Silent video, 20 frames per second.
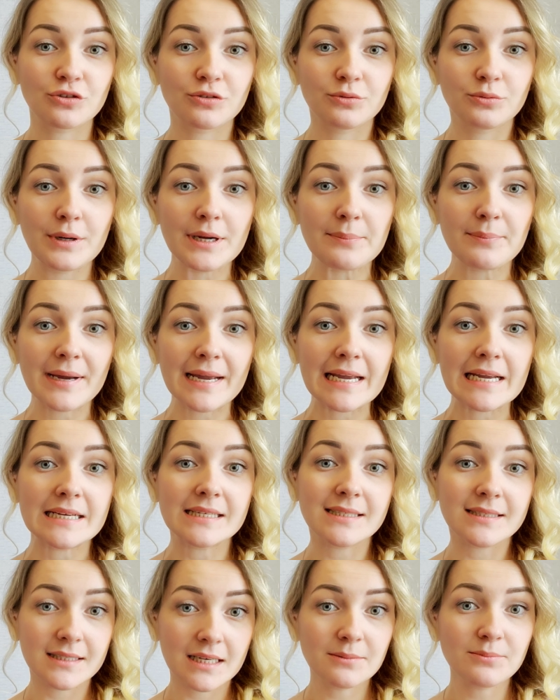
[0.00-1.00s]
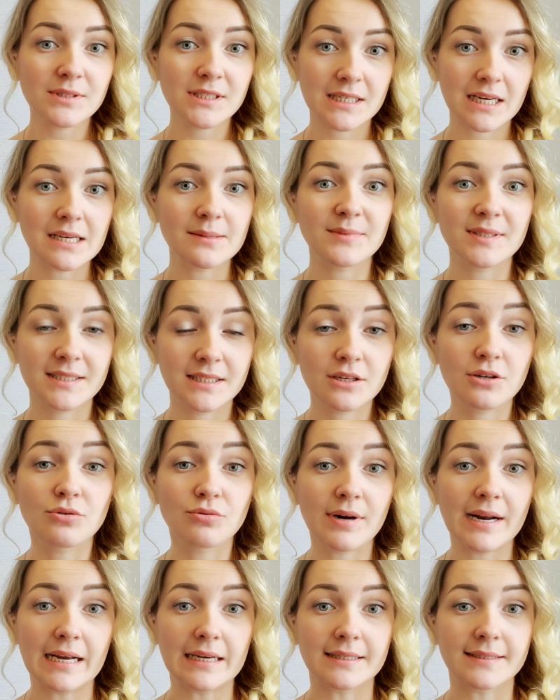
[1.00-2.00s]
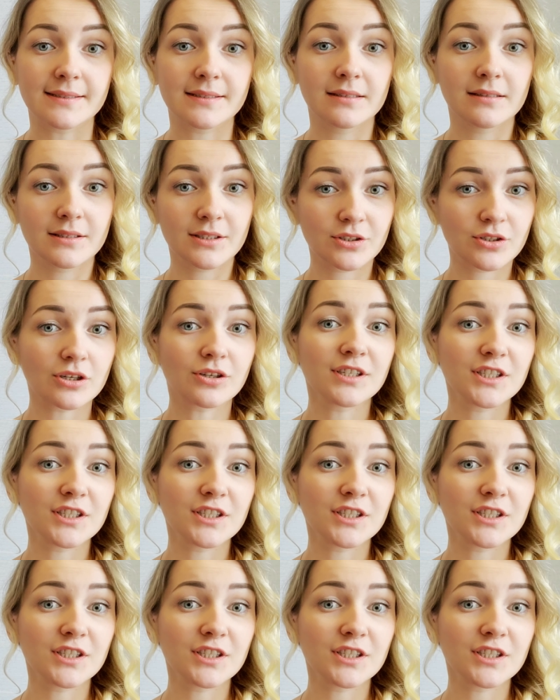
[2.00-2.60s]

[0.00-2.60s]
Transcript: we may sometimes digress, start